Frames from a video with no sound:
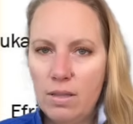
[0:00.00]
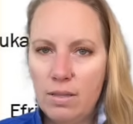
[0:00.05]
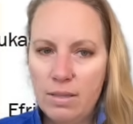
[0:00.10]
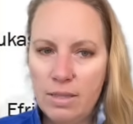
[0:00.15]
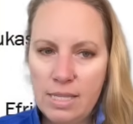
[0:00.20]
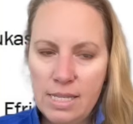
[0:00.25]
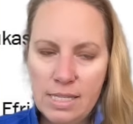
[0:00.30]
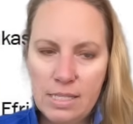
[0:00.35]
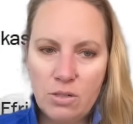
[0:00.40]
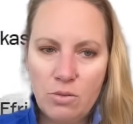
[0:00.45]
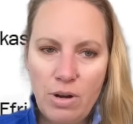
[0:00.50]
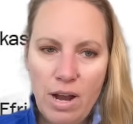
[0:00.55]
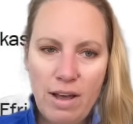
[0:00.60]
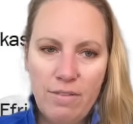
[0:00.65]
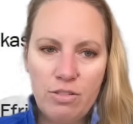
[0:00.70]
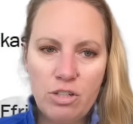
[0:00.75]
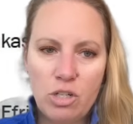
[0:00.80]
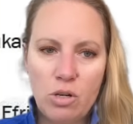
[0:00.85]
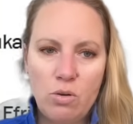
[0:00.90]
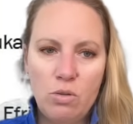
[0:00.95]
this
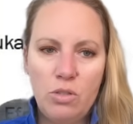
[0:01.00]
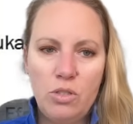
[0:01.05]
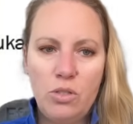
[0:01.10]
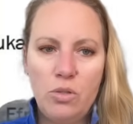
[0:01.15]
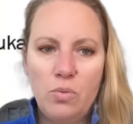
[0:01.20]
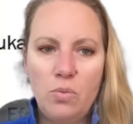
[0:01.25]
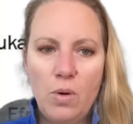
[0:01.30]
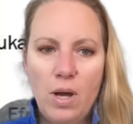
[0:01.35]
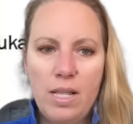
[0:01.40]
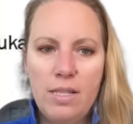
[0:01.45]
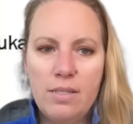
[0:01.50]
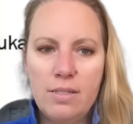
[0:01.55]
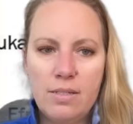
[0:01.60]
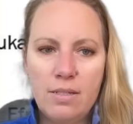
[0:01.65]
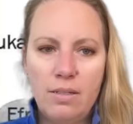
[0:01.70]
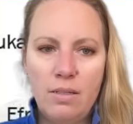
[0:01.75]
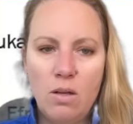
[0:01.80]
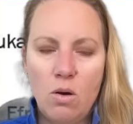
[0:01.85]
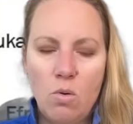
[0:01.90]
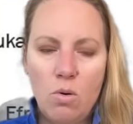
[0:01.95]
graph shows you once
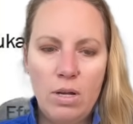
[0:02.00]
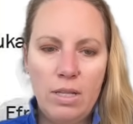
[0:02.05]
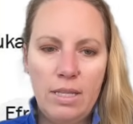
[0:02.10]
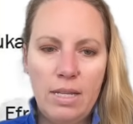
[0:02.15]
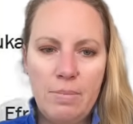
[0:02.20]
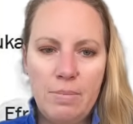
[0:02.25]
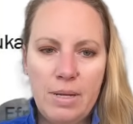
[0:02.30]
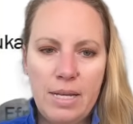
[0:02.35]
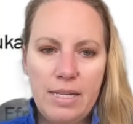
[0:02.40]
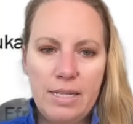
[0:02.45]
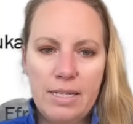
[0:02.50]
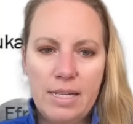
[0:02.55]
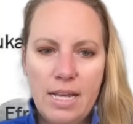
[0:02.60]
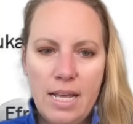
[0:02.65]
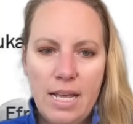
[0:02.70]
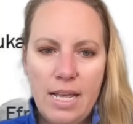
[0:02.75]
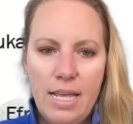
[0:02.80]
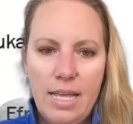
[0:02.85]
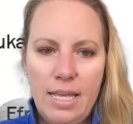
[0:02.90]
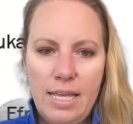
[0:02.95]
the lower limit
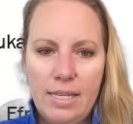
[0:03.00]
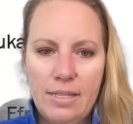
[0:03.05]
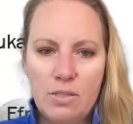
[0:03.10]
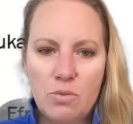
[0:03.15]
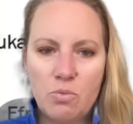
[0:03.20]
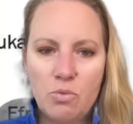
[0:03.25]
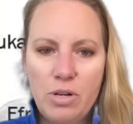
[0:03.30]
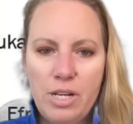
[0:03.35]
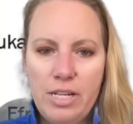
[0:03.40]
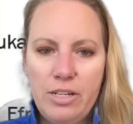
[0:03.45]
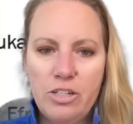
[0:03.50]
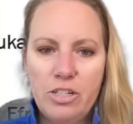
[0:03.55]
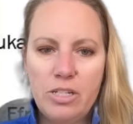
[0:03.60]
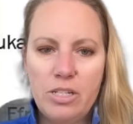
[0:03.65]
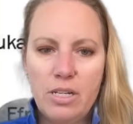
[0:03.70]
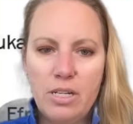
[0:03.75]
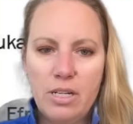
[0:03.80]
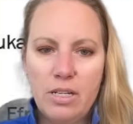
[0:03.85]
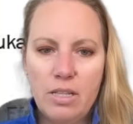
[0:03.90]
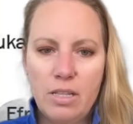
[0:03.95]
is
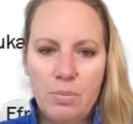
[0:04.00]
reached,